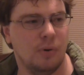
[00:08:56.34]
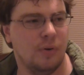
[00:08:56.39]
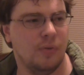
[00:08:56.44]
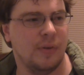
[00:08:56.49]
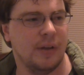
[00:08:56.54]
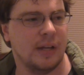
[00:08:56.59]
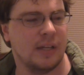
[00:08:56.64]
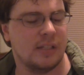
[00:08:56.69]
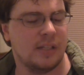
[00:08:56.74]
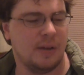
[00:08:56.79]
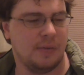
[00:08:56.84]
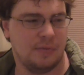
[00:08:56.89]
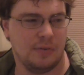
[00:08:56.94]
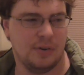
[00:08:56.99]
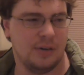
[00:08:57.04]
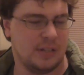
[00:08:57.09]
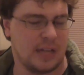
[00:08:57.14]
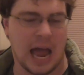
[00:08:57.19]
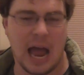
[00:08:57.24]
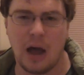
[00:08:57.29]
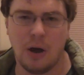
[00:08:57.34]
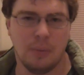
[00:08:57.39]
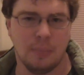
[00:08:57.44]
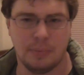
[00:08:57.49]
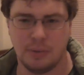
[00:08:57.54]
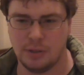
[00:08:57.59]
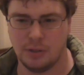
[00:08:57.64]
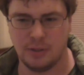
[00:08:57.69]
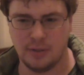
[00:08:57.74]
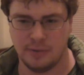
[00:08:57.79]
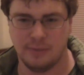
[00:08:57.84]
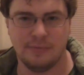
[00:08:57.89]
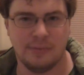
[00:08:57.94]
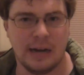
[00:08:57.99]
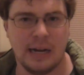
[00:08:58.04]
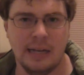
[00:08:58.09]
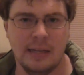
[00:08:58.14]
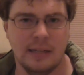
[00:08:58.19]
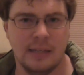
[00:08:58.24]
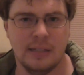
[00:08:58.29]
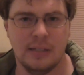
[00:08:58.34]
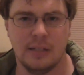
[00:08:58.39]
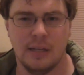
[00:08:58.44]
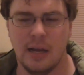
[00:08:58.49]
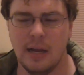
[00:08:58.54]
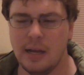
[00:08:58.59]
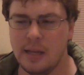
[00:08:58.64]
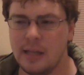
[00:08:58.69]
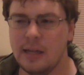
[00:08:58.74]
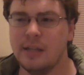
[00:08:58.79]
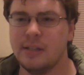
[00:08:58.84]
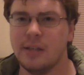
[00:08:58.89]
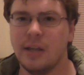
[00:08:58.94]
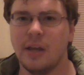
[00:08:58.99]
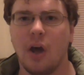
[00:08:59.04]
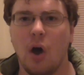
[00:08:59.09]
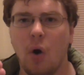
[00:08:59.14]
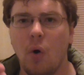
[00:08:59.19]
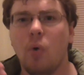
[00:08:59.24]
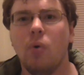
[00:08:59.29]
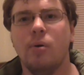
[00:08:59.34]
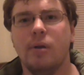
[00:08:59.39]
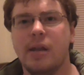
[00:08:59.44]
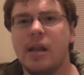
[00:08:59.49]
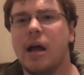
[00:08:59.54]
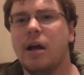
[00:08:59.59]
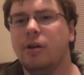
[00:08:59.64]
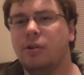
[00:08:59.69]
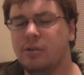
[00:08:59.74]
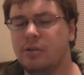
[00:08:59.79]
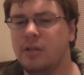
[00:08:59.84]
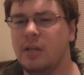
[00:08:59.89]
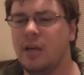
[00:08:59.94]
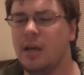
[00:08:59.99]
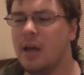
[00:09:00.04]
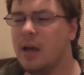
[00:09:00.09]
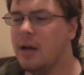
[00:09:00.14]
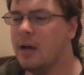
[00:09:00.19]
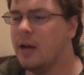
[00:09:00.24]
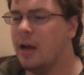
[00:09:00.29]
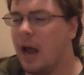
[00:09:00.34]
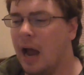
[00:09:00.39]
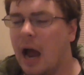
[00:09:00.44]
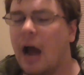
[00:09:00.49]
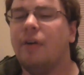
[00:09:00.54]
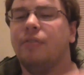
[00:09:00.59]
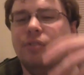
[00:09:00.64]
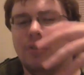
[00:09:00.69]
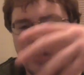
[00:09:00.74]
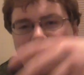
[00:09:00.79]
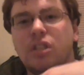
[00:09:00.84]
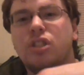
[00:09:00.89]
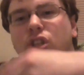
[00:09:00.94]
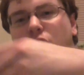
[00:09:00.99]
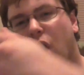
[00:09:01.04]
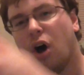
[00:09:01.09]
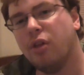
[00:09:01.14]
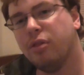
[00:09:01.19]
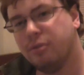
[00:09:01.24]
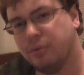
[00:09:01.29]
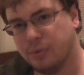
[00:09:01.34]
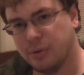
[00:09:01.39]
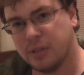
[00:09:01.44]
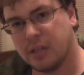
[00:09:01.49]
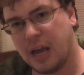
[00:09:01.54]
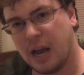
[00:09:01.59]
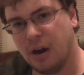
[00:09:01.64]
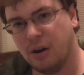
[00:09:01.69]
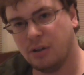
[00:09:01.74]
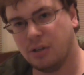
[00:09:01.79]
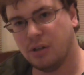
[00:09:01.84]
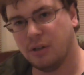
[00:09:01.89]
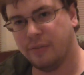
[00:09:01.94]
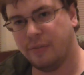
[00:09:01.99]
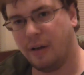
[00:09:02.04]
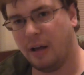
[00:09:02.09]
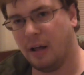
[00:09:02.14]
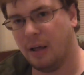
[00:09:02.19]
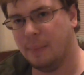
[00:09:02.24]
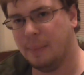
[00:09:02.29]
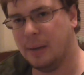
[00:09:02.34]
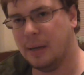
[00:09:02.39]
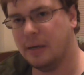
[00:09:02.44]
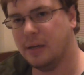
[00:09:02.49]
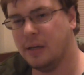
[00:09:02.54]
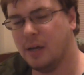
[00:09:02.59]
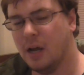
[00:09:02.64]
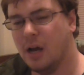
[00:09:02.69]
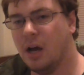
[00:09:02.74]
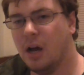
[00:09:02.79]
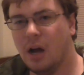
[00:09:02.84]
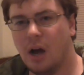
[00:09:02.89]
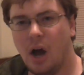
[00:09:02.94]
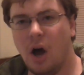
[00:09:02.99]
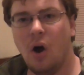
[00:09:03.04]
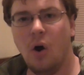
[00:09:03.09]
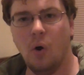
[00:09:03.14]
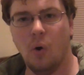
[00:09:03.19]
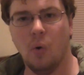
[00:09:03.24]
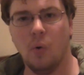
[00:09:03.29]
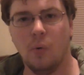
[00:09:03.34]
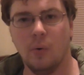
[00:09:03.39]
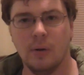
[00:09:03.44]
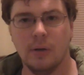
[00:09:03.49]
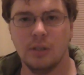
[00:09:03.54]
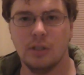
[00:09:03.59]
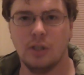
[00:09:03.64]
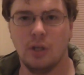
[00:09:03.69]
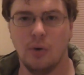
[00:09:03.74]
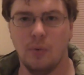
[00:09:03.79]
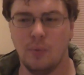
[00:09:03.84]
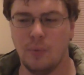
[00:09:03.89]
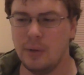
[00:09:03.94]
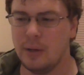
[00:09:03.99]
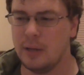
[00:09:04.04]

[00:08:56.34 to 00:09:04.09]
movie, except for his outbursts of violence. And it's like, oh, and now you see, after he's gone through his character development, oh, so